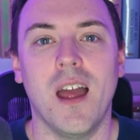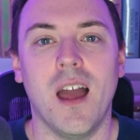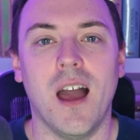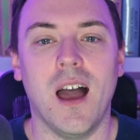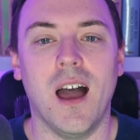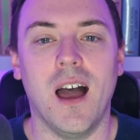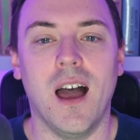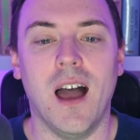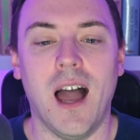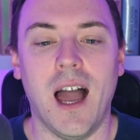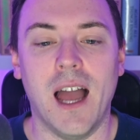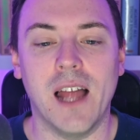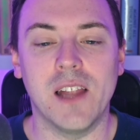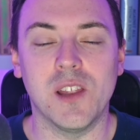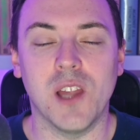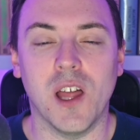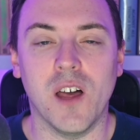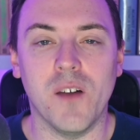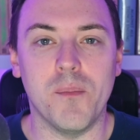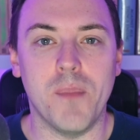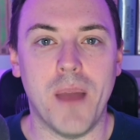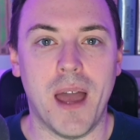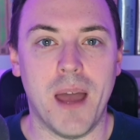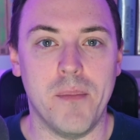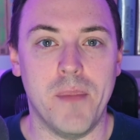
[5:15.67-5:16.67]
I
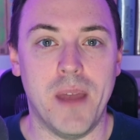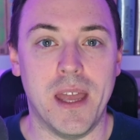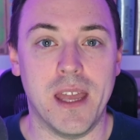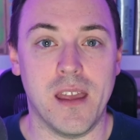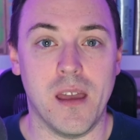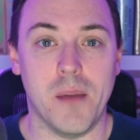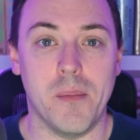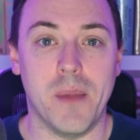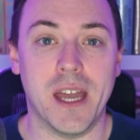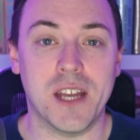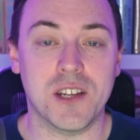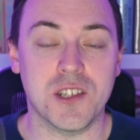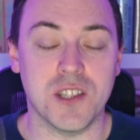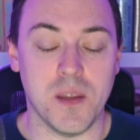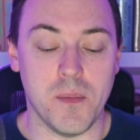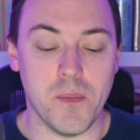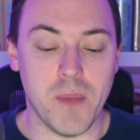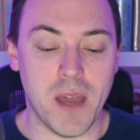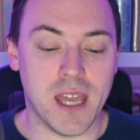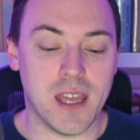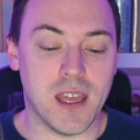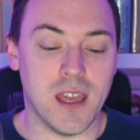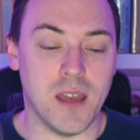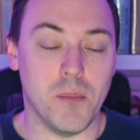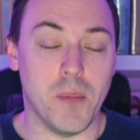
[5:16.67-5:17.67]
love map making. I'm actually
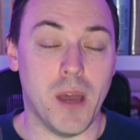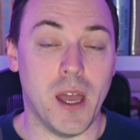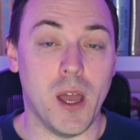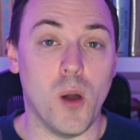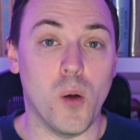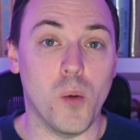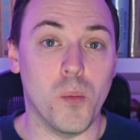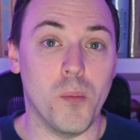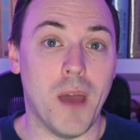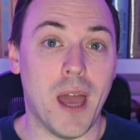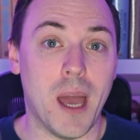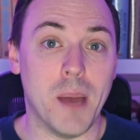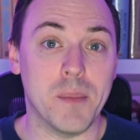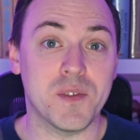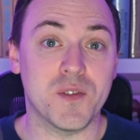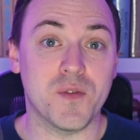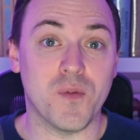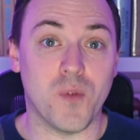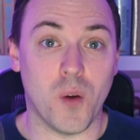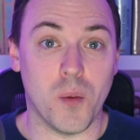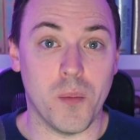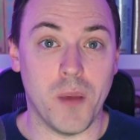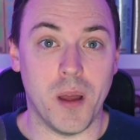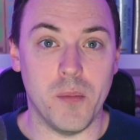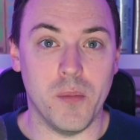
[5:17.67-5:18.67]
making my own maps
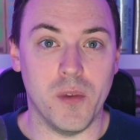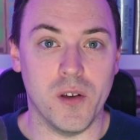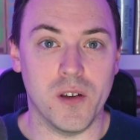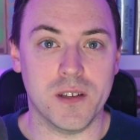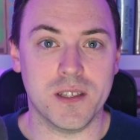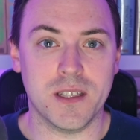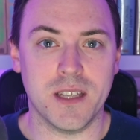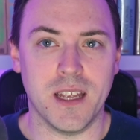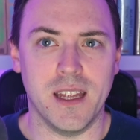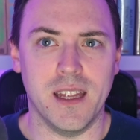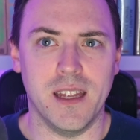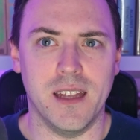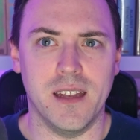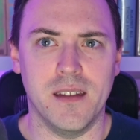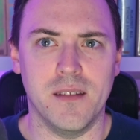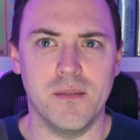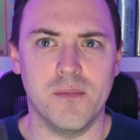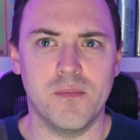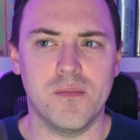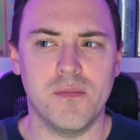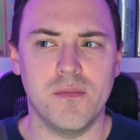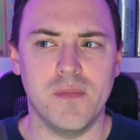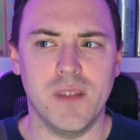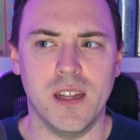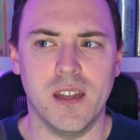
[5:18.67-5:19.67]
for my books, and
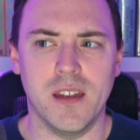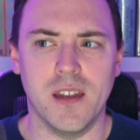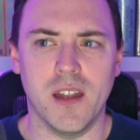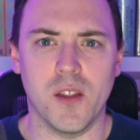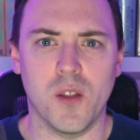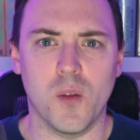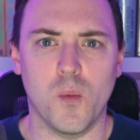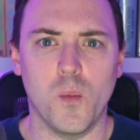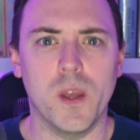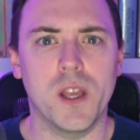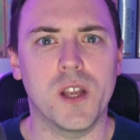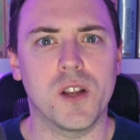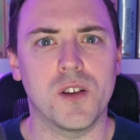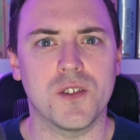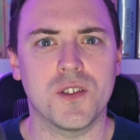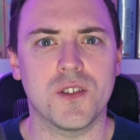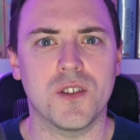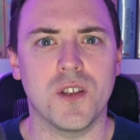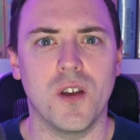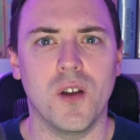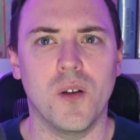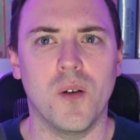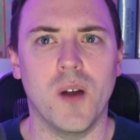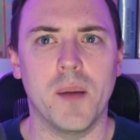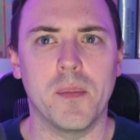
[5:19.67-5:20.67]
in another week or
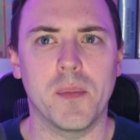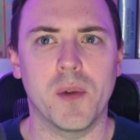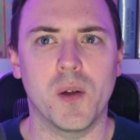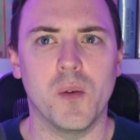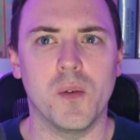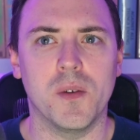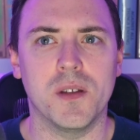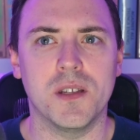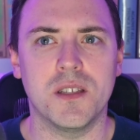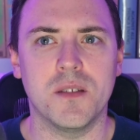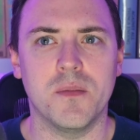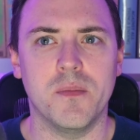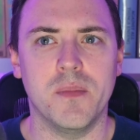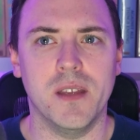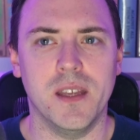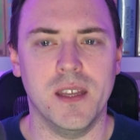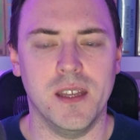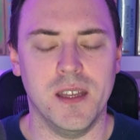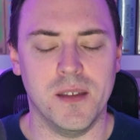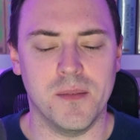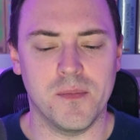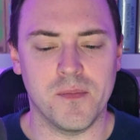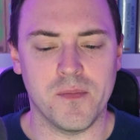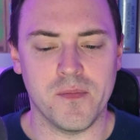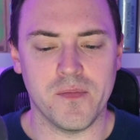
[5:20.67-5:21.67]
so, I'm going to
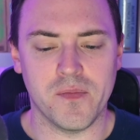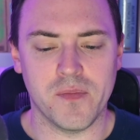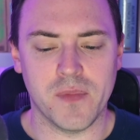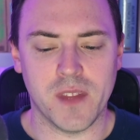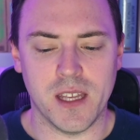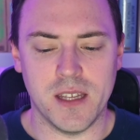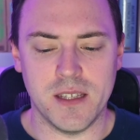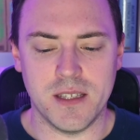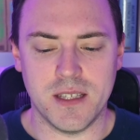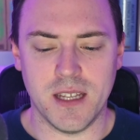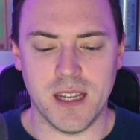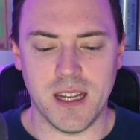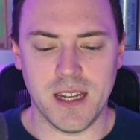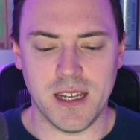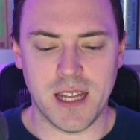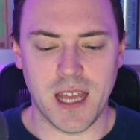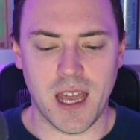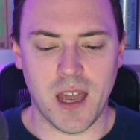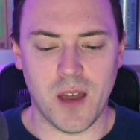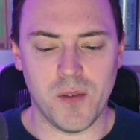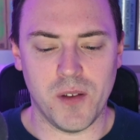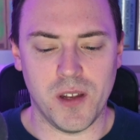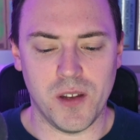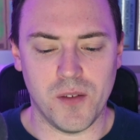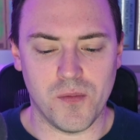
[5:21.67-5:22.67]
be sitting
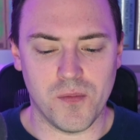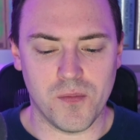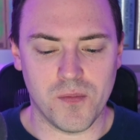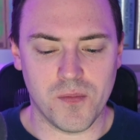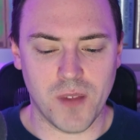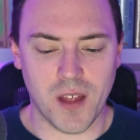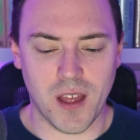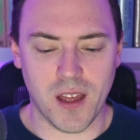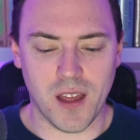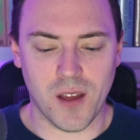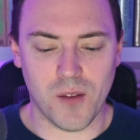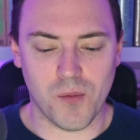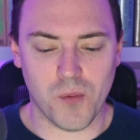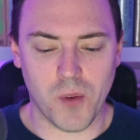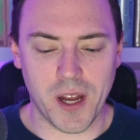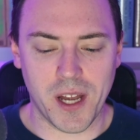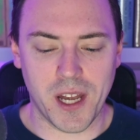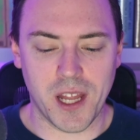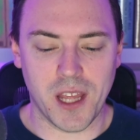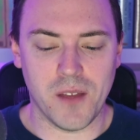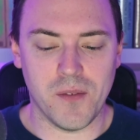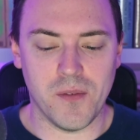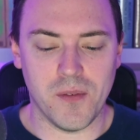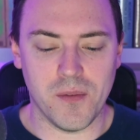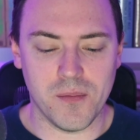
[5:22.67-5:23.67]
down
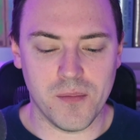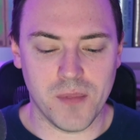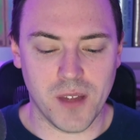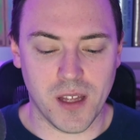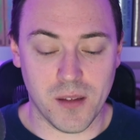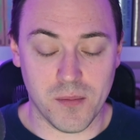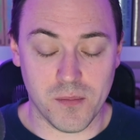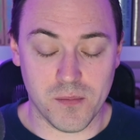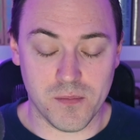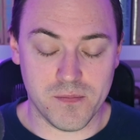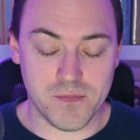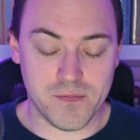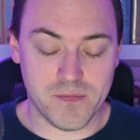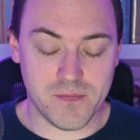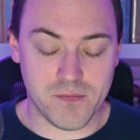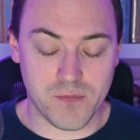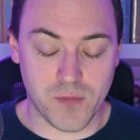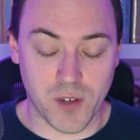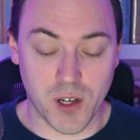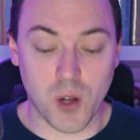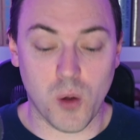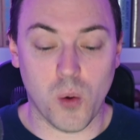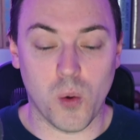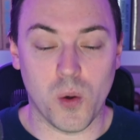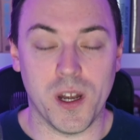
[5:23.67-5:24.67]
and
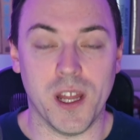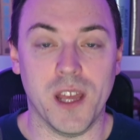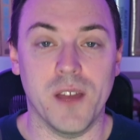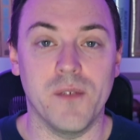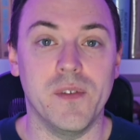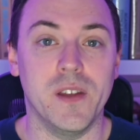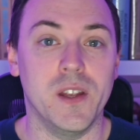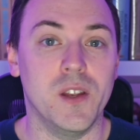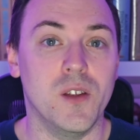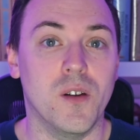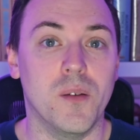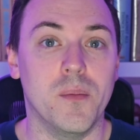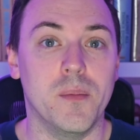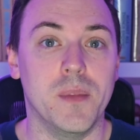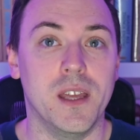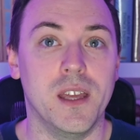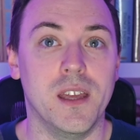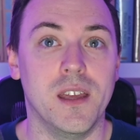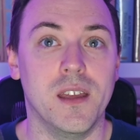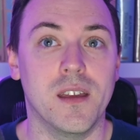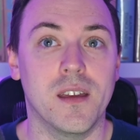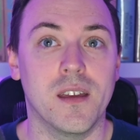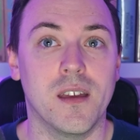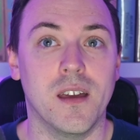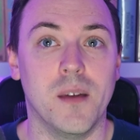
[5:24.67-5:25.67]
recording a video of
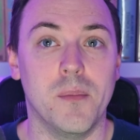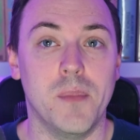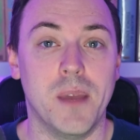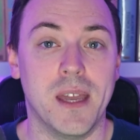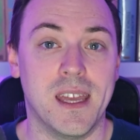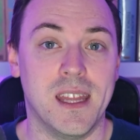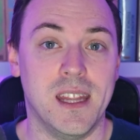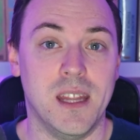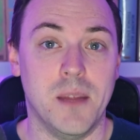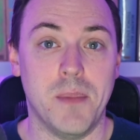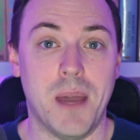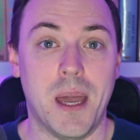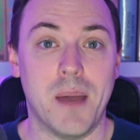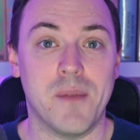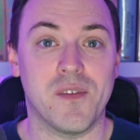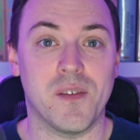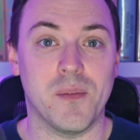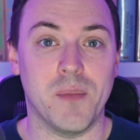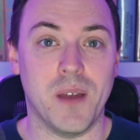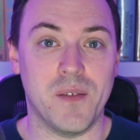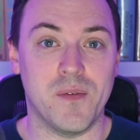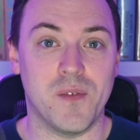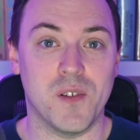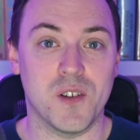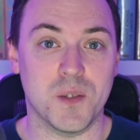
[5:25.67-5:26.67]
me making the map for
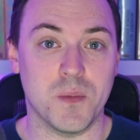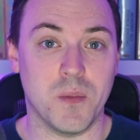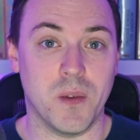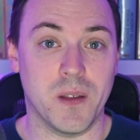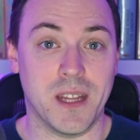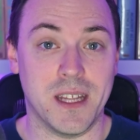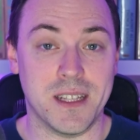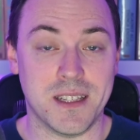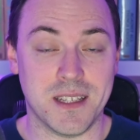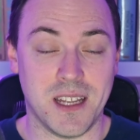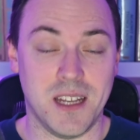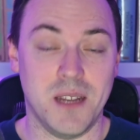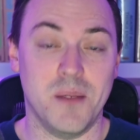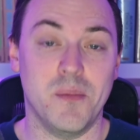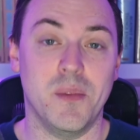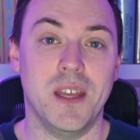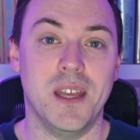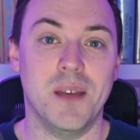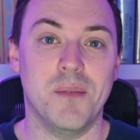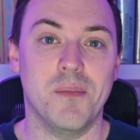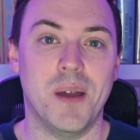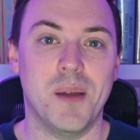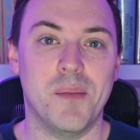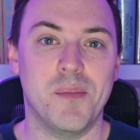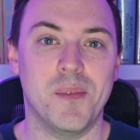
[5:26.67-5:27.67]
my first book. That's going to be
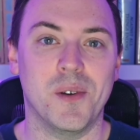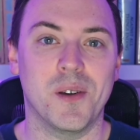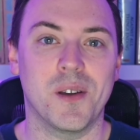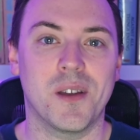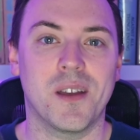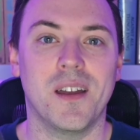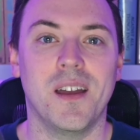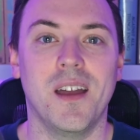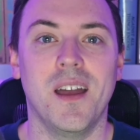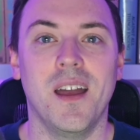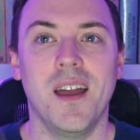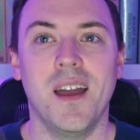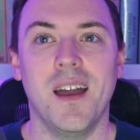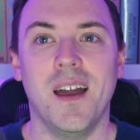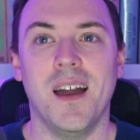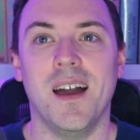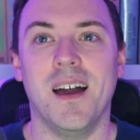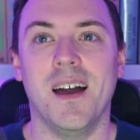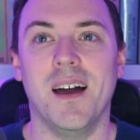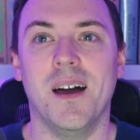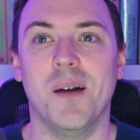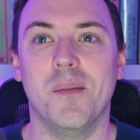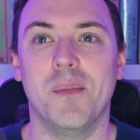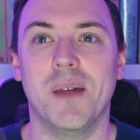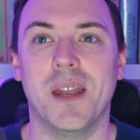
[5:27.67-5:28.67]
in my book,
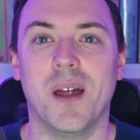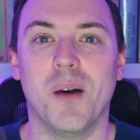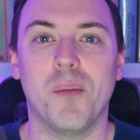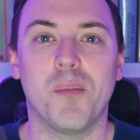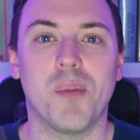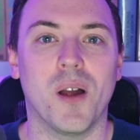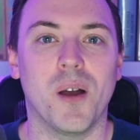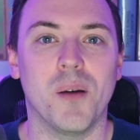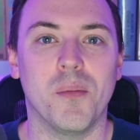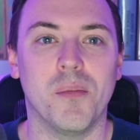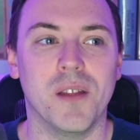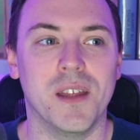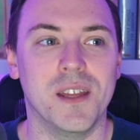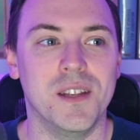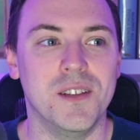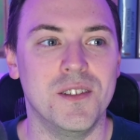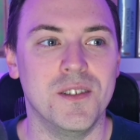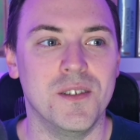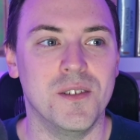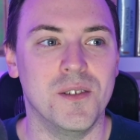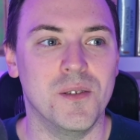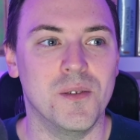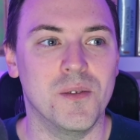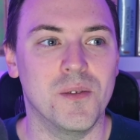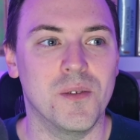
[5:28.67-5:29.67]
and I'll probably
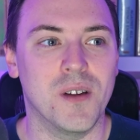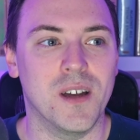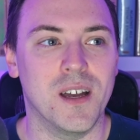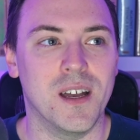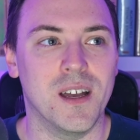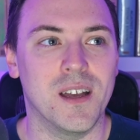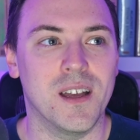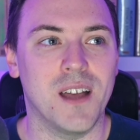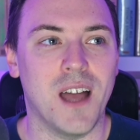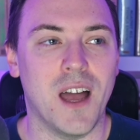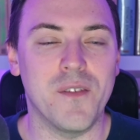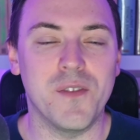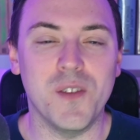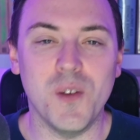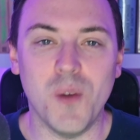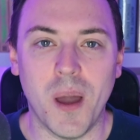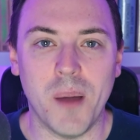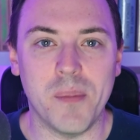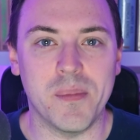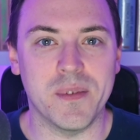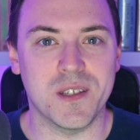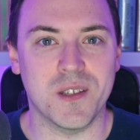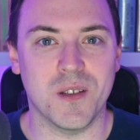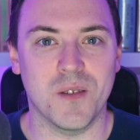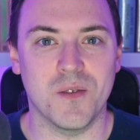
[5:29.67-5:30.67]
do a few
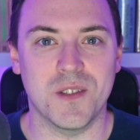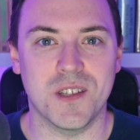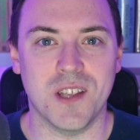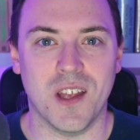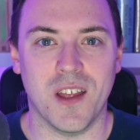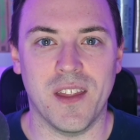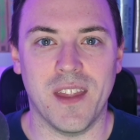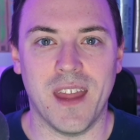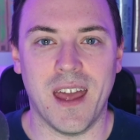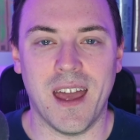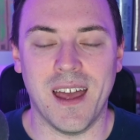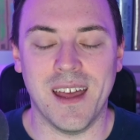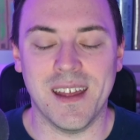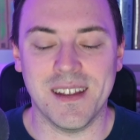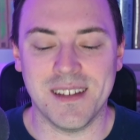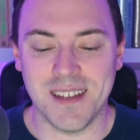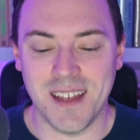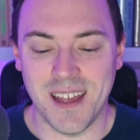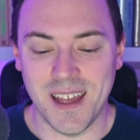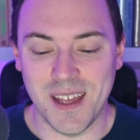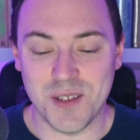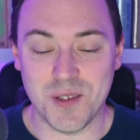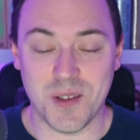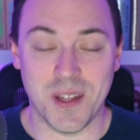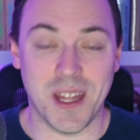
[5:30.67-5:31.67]
episodes on that.
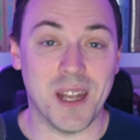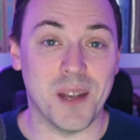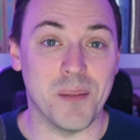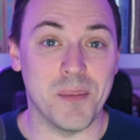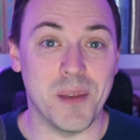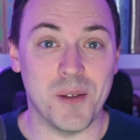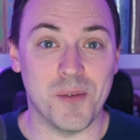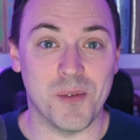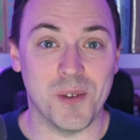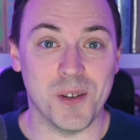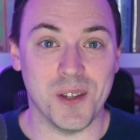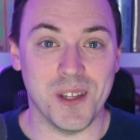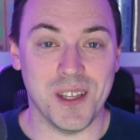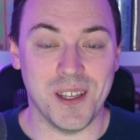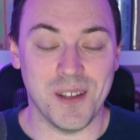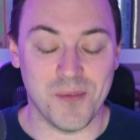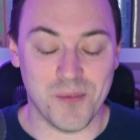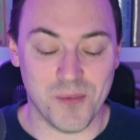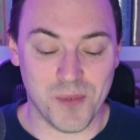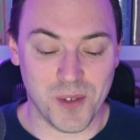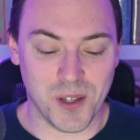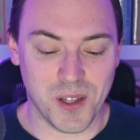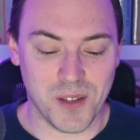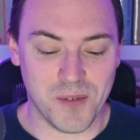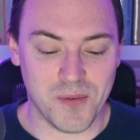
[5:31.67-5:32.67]
So that'll be really
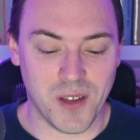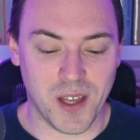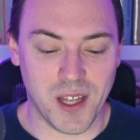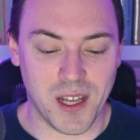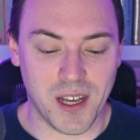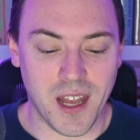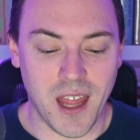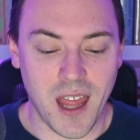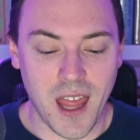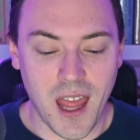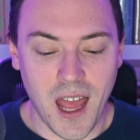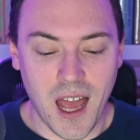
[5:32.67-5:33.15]
really fun.